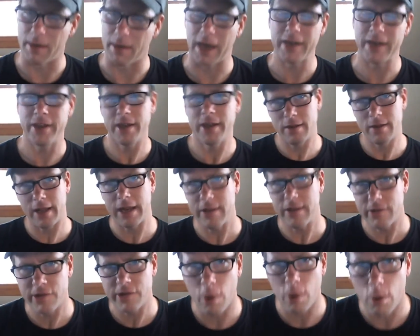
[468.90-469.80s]
I did let it
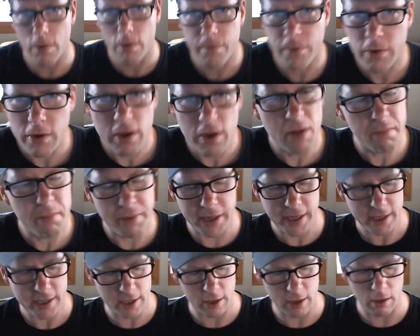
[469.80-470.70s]
soak for a little
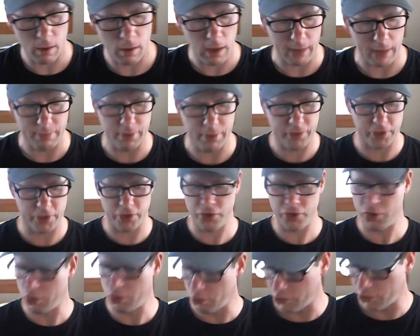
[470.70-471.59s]
bit. You know, I put the
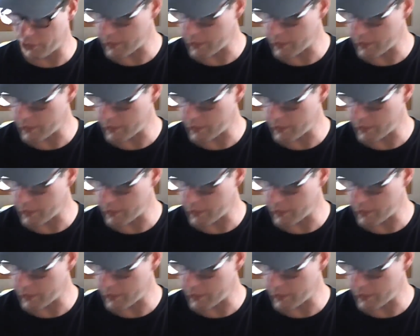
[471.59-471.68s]
juice